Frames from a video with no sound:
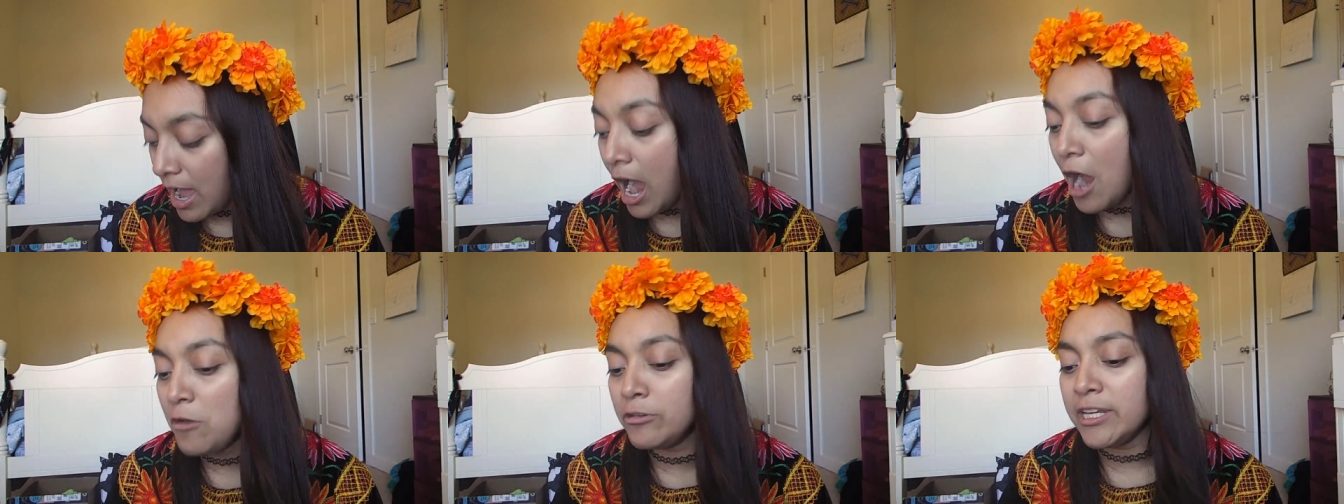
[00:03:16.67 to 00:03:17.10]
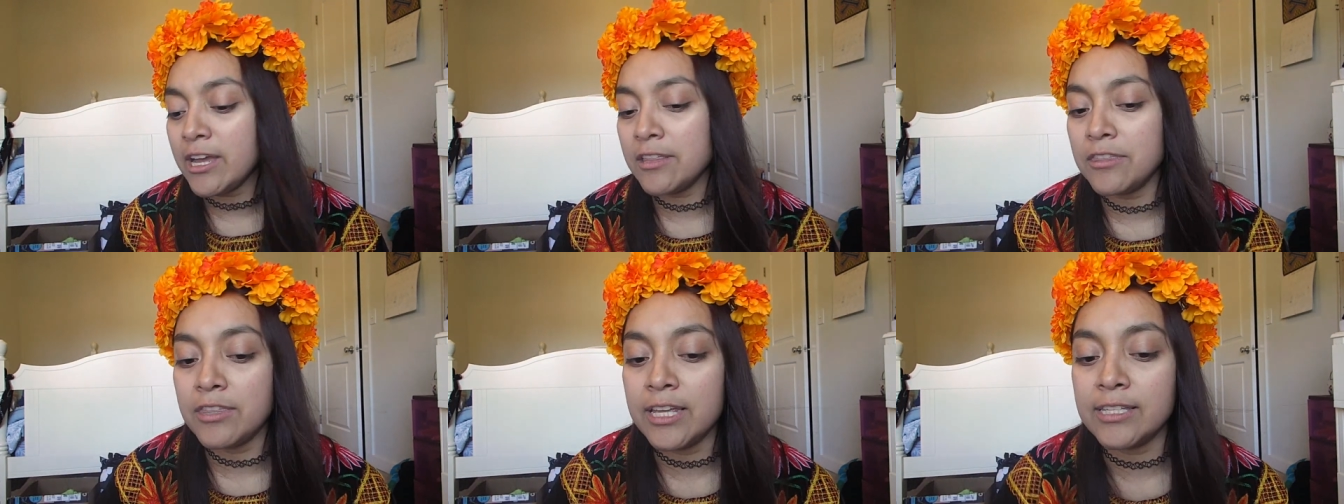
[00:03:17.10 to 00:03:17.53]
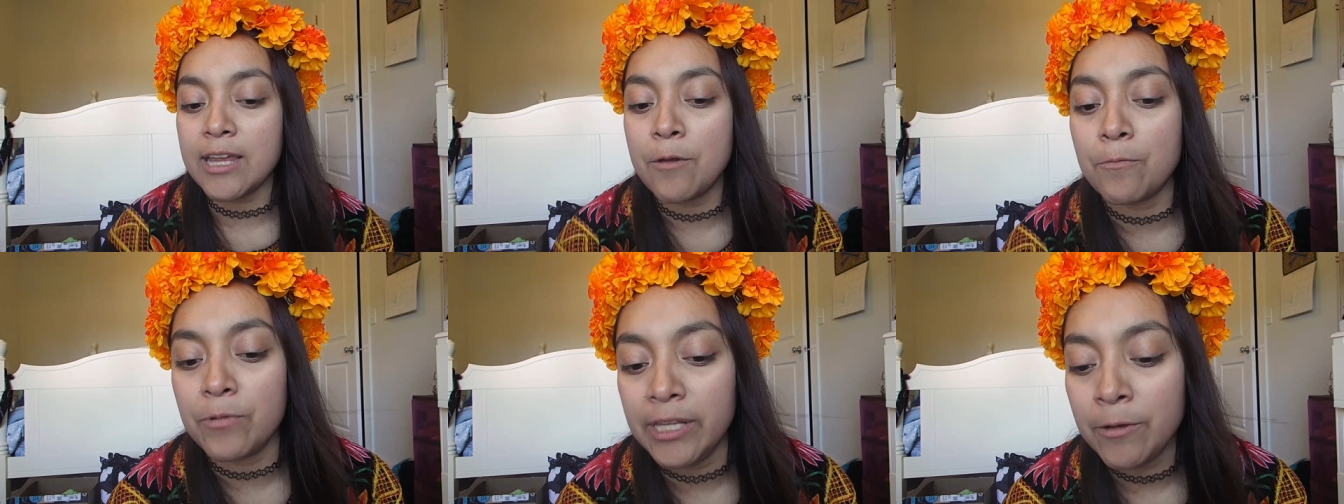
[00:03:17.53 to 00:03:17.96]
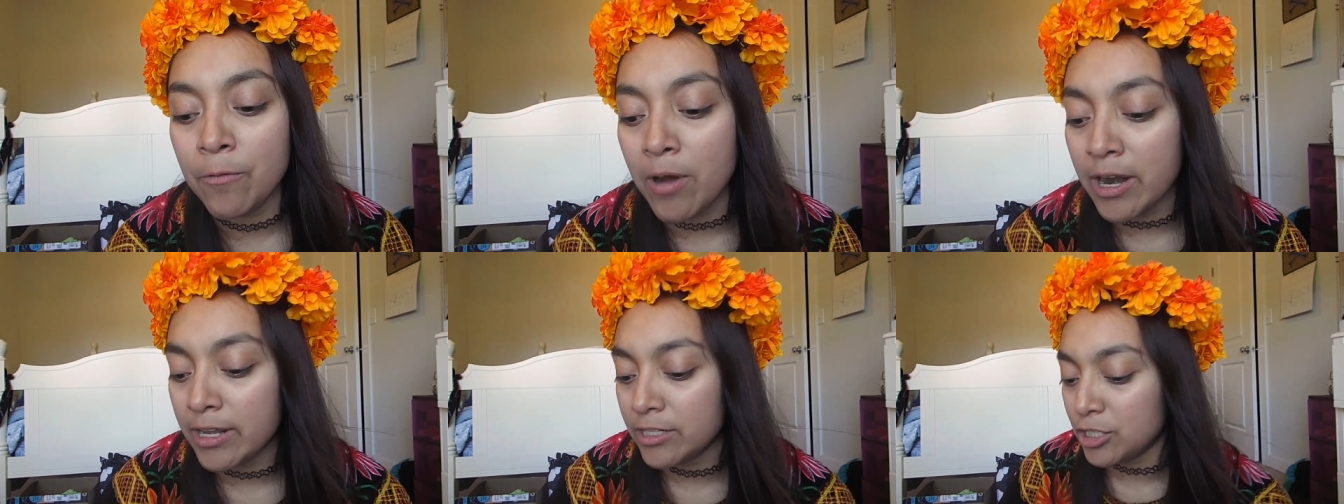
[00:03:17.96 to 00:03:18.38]
I only got the things I really
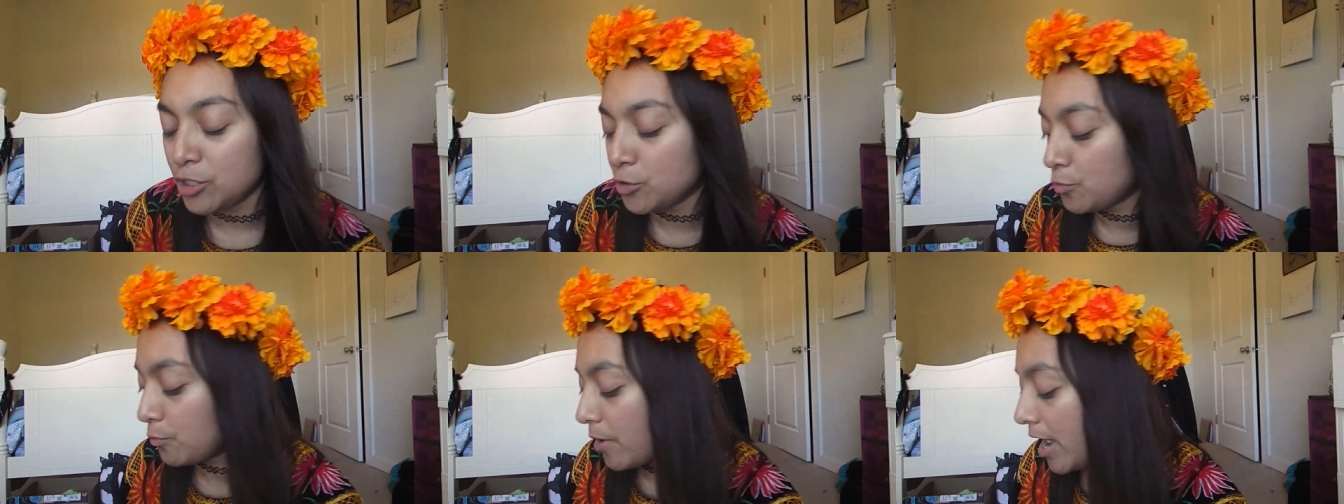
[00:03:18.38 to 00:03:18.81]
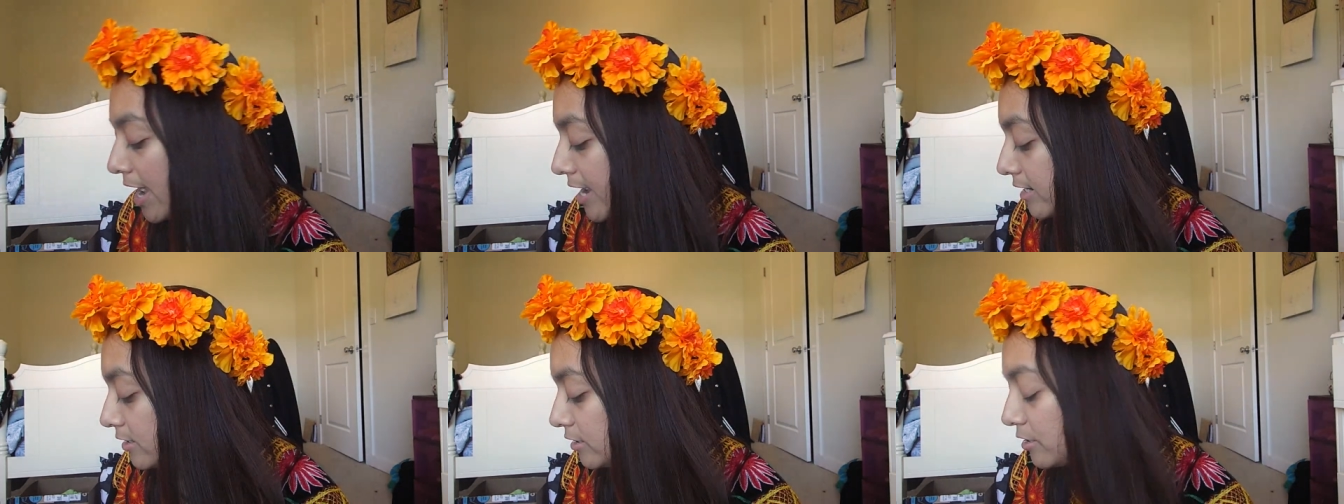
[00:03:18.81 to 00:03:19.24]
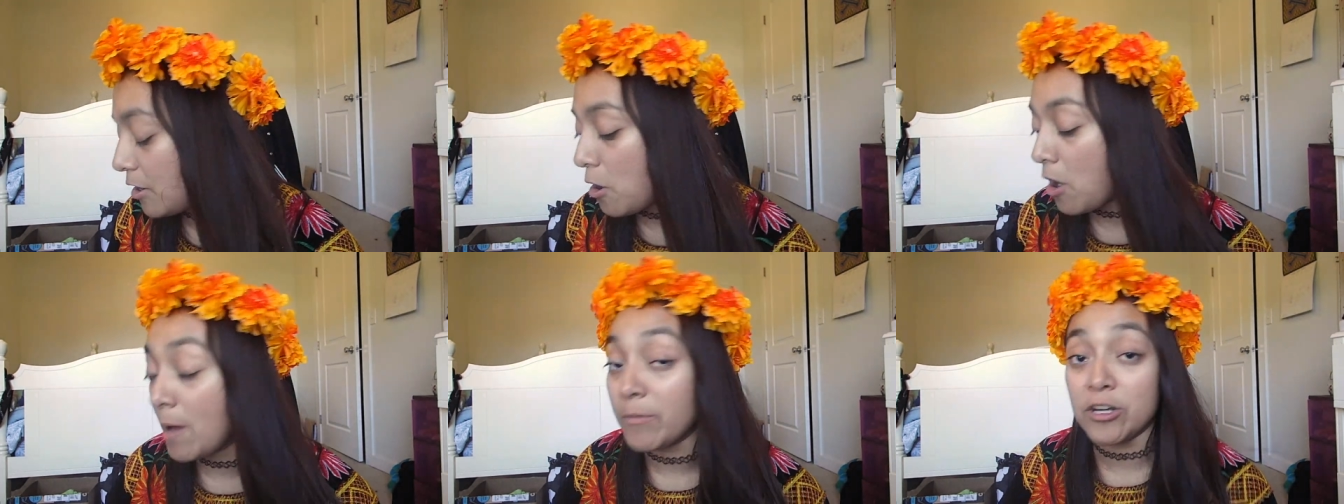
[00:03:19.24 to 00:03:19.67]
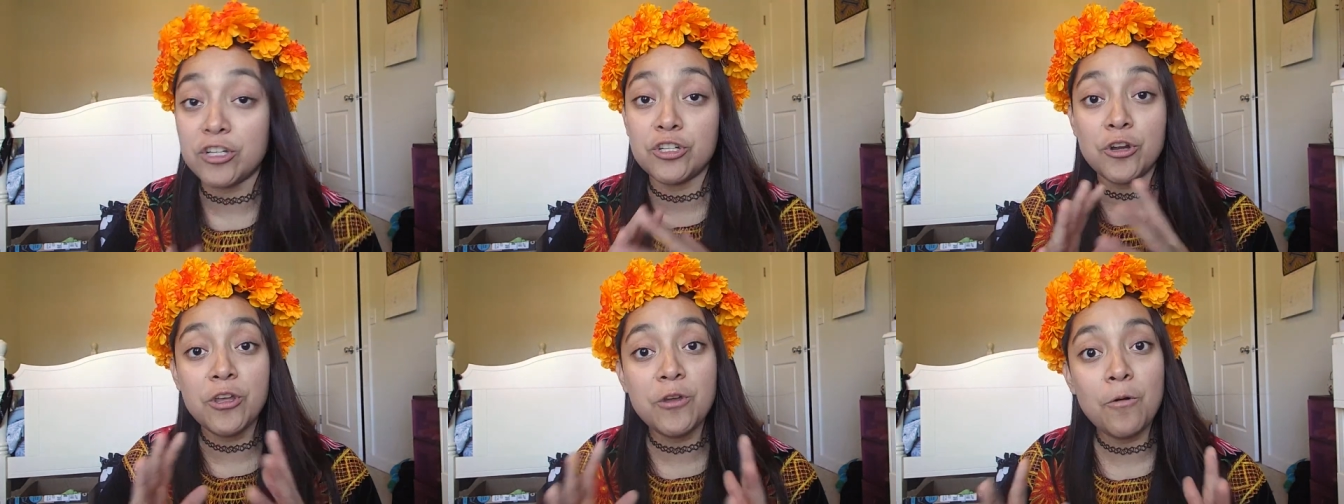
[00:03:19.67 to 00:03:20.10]
wanted to try, so I'm going to
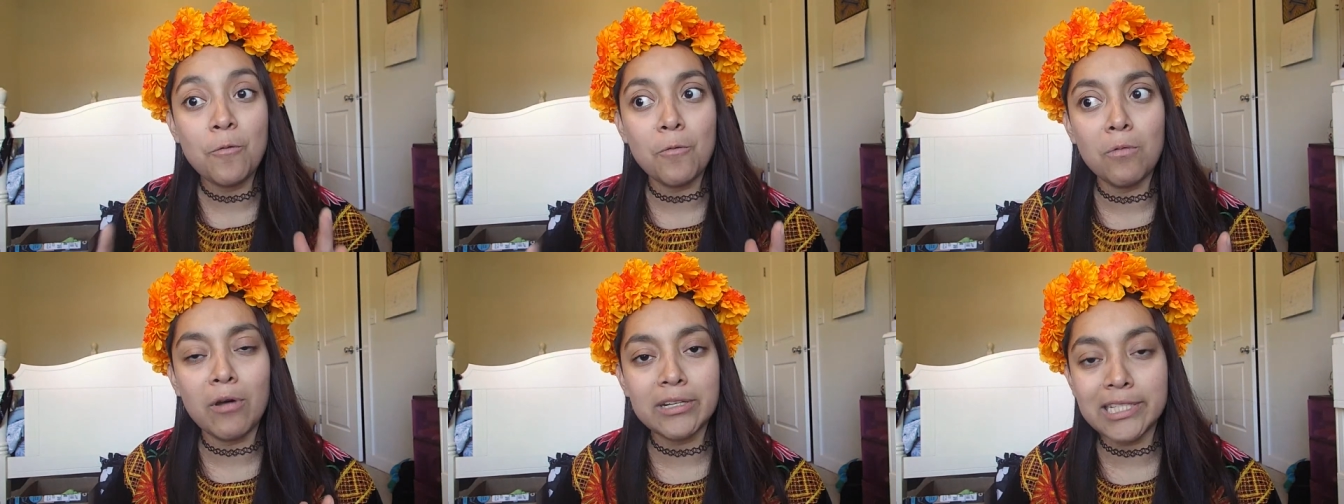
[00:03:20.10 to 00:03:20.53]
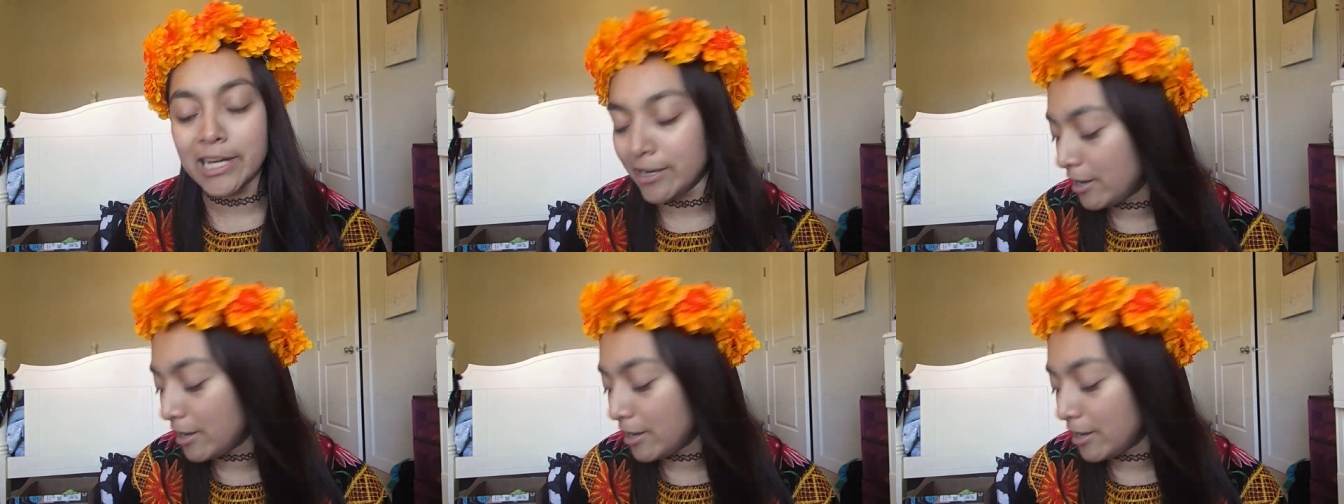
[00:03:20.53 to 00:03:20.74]
show you what I